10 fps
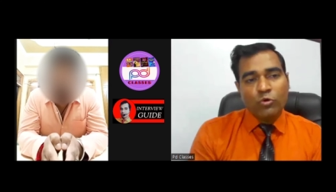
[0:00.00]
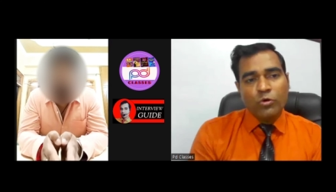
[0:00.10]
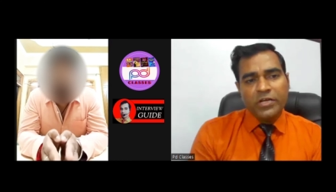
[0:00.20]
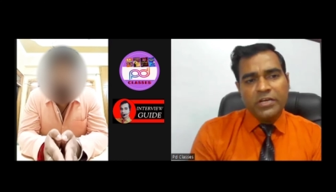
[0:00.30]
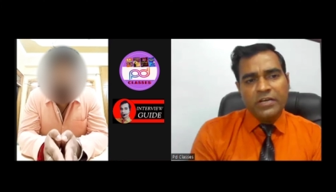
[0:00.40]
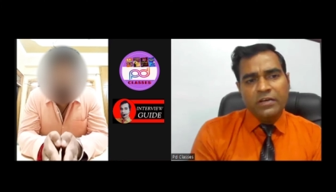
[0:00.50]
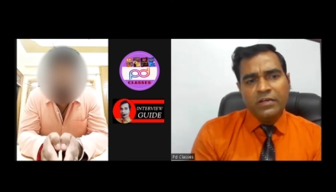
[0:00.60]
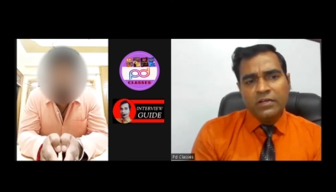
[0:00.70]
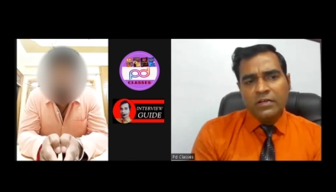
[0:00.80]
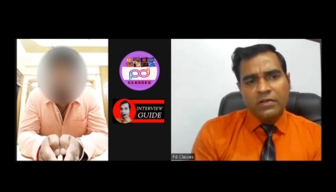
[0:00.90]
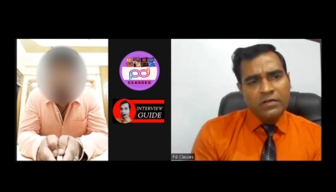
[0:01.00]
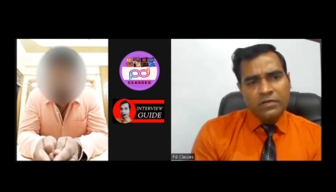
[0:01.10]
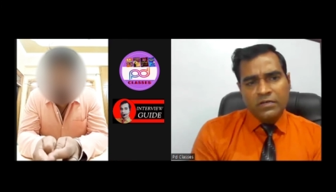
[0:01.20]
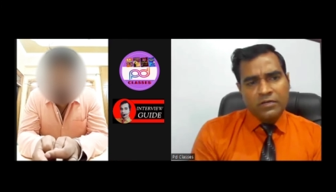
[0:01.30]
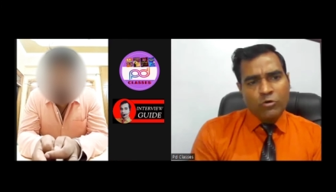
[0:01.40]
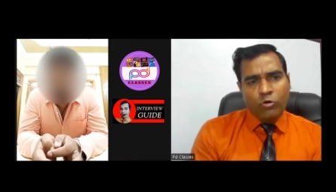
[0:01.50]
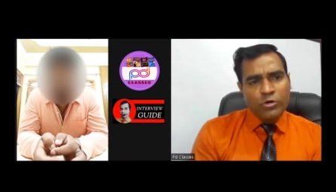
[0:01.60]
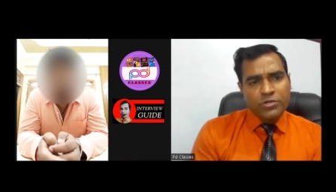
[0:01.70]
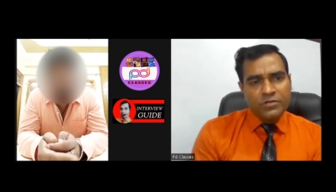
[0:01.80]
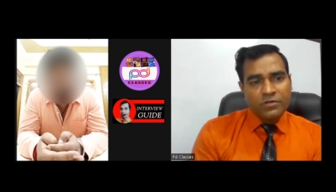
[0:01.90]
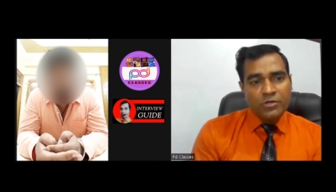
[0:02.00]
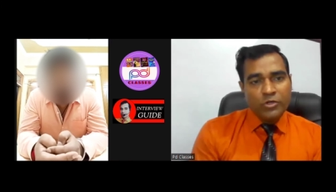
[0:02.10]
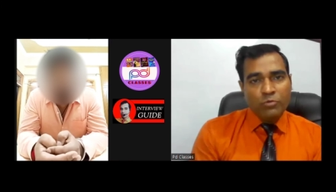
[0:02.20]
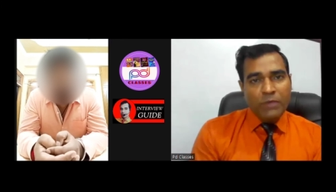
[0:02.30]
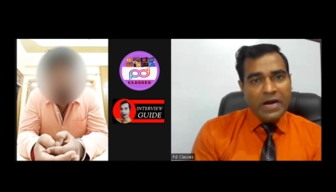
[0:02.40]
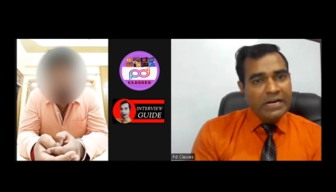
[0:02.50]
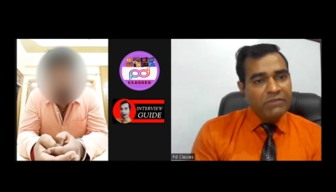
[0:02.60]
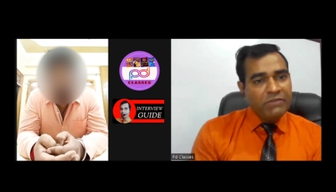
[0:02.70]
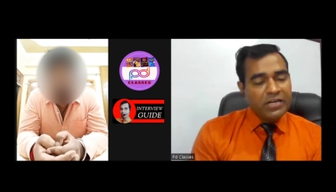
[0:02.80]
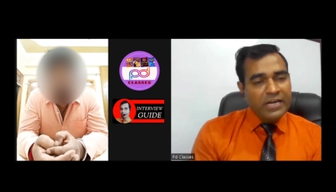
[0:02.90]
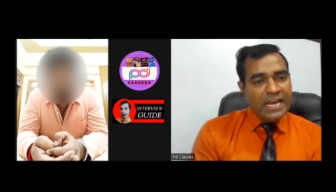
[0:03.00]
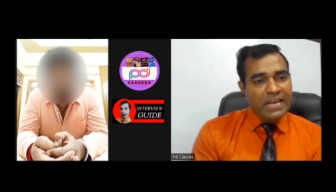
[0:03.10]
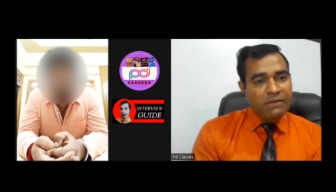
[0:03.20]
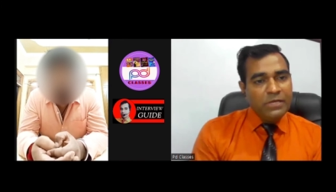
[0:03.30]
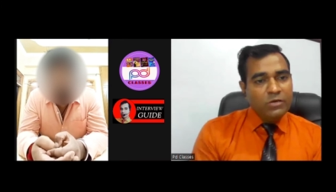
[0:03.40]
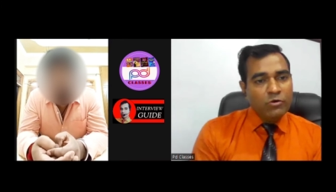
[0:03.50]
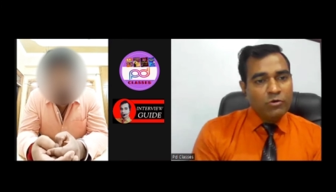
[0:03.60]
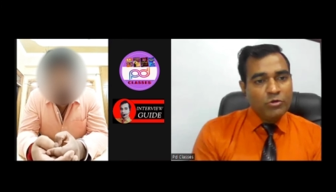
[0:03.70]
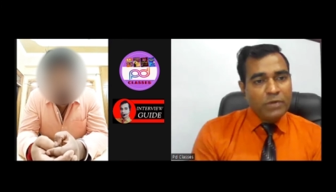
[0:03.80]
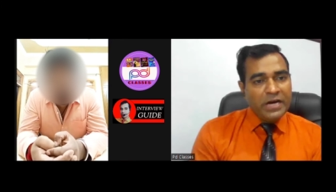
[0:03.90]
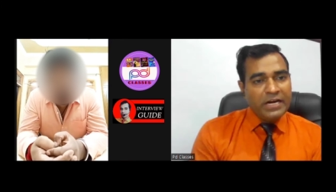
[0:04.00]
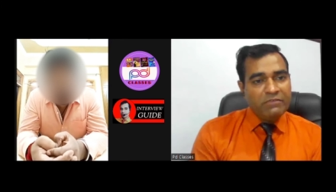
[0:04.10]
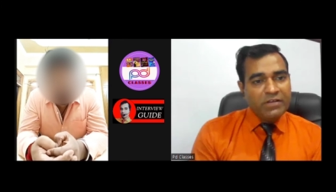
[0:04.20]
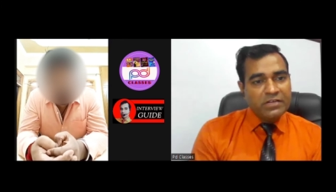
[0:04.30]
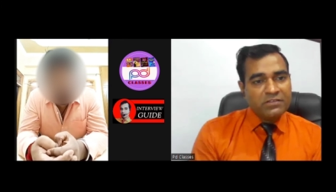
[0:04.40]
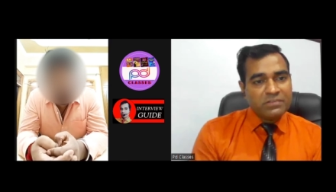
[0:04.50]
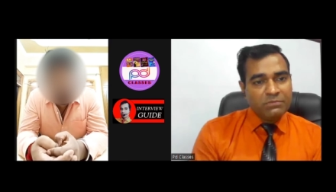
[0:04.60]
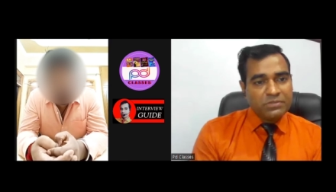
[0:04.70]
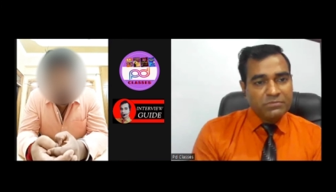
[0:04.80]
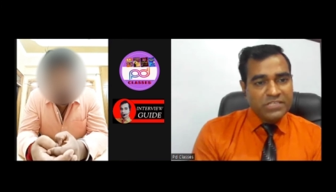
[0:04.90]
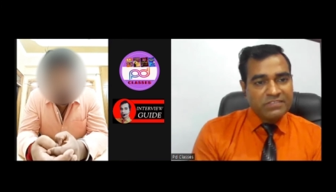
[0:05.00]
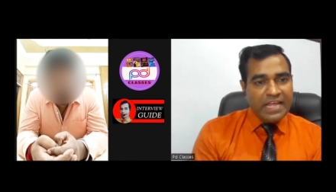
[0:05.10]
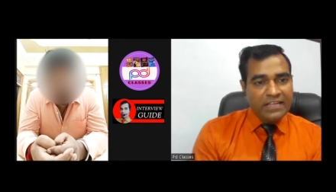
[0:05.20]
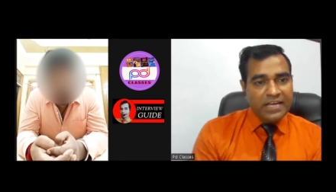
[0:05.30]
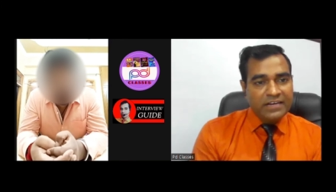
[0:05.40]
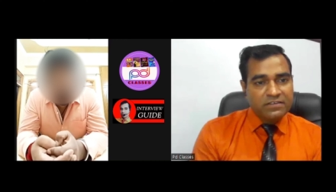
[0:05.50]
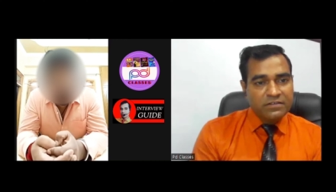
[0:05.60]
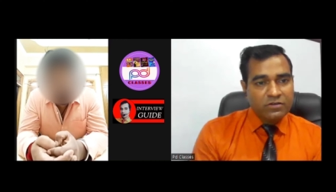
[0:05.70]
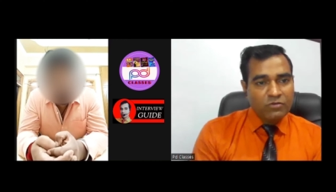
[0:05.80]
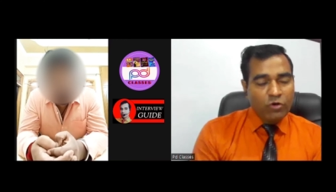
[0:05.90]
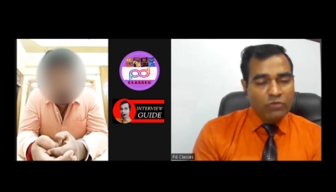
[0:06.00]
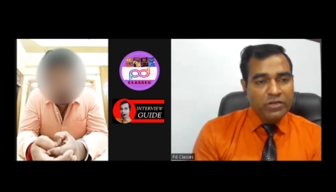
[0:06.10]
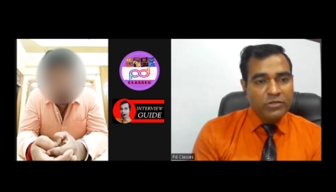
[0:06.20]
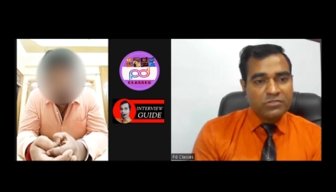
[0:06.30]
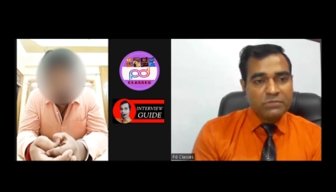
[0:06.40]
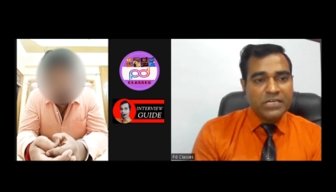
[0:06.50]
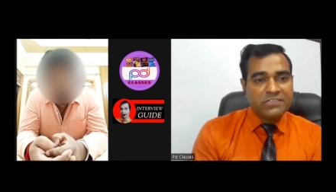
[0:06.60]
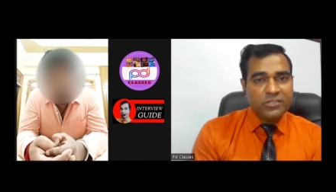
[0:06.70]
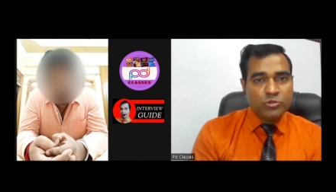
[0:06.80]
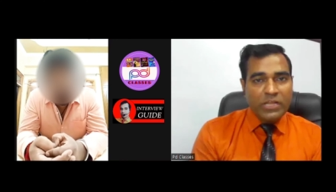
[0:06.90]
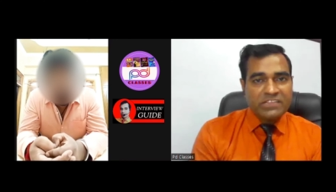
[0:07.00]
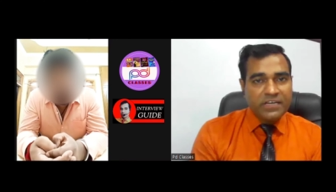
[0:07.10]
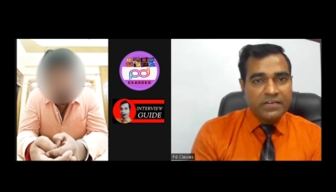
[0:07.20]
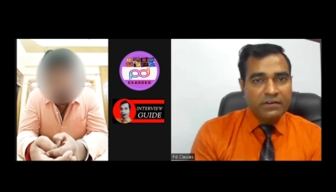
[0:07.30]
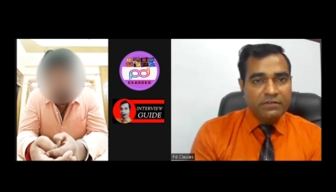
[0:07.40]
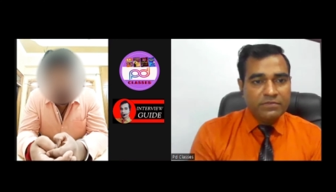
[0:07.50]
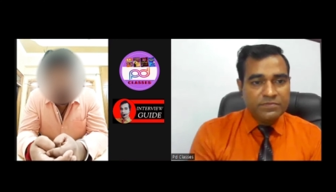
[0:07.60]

go in court, you might have taken LLB or you might have taken some subjects like that. What were your subjects in 12th standard?